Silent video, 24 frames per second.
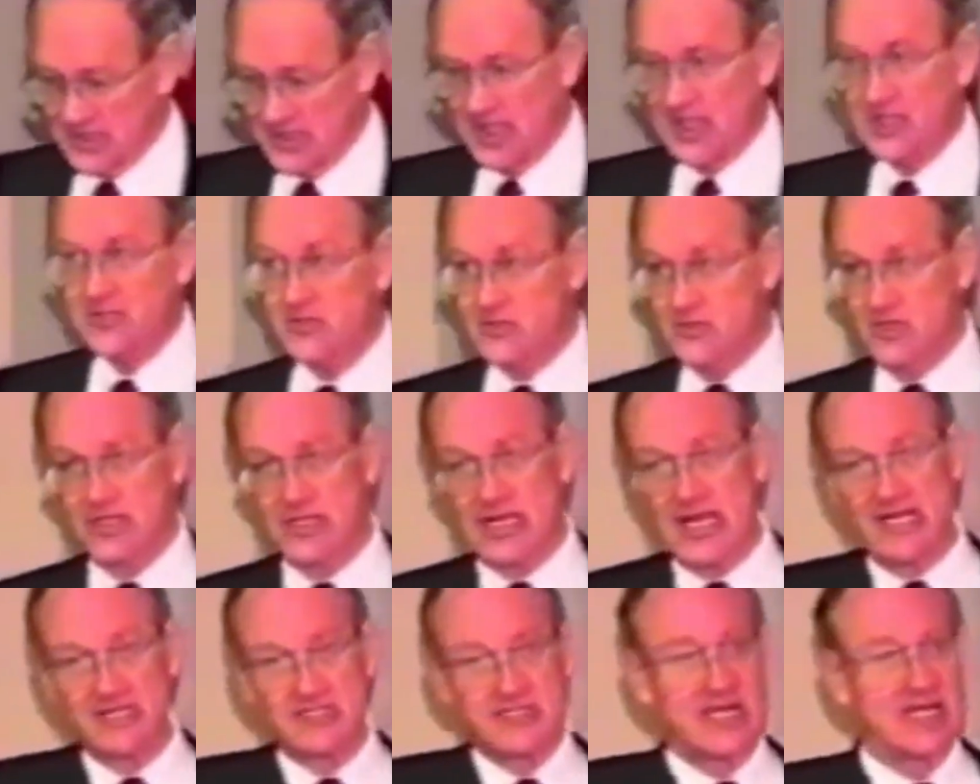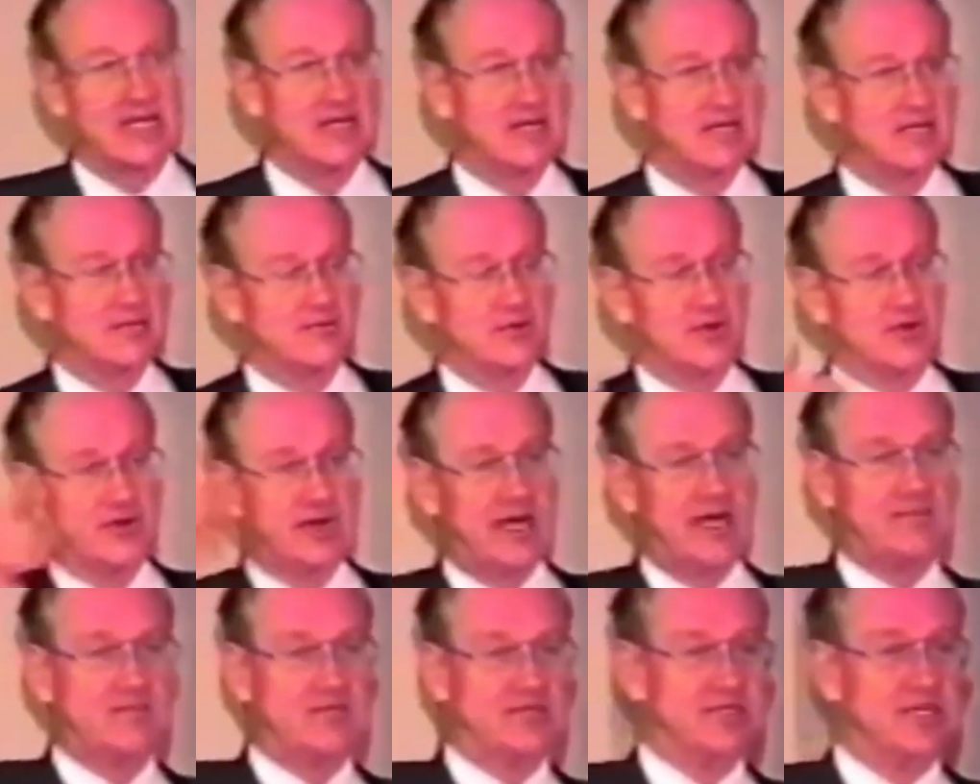And the guy's got another
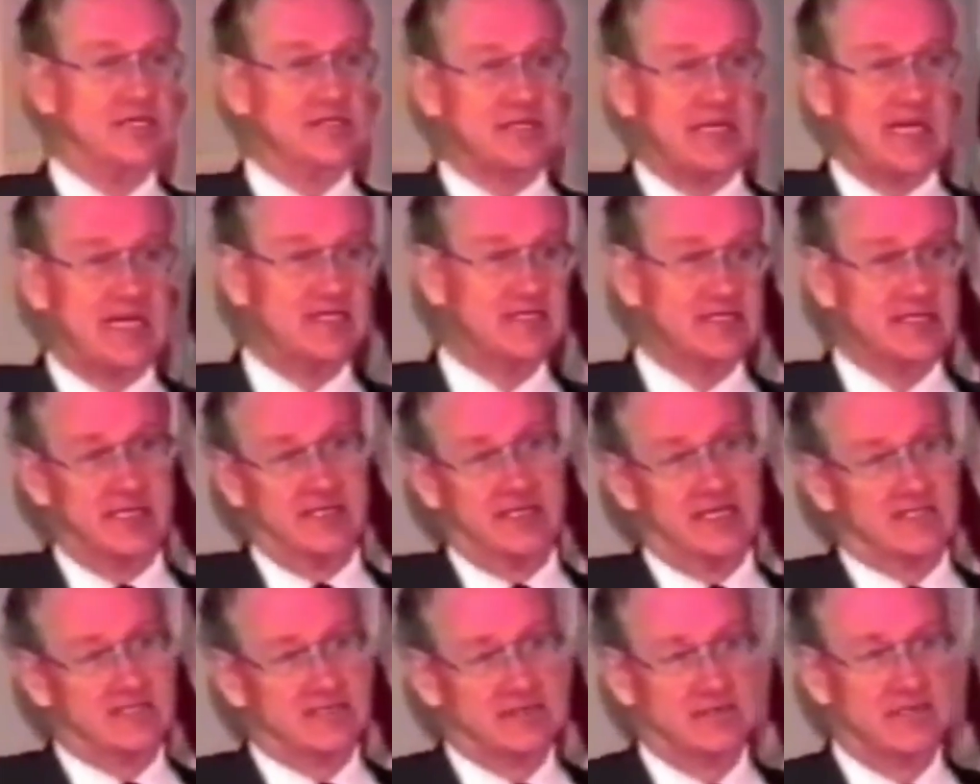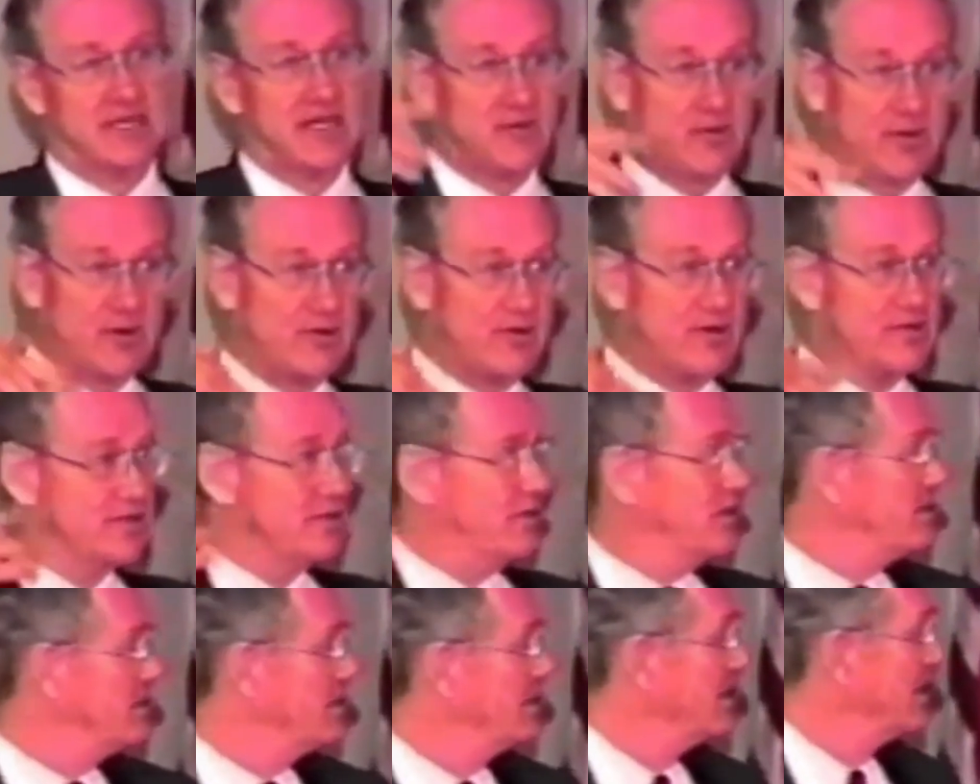program, this untaxed thing. That's not what we're
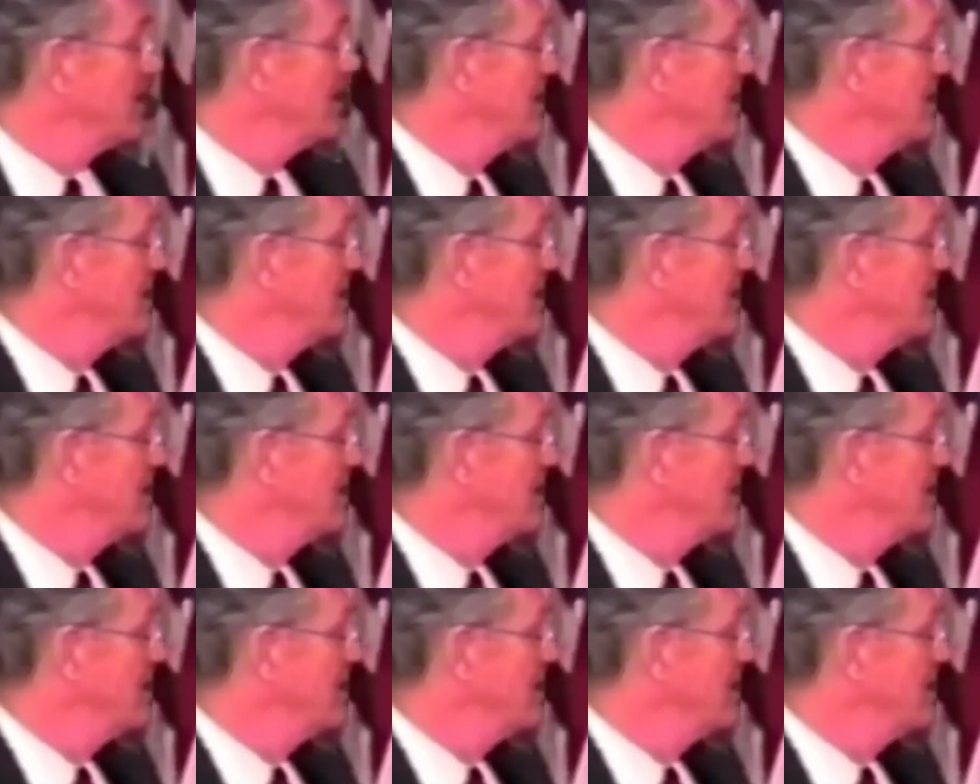doing.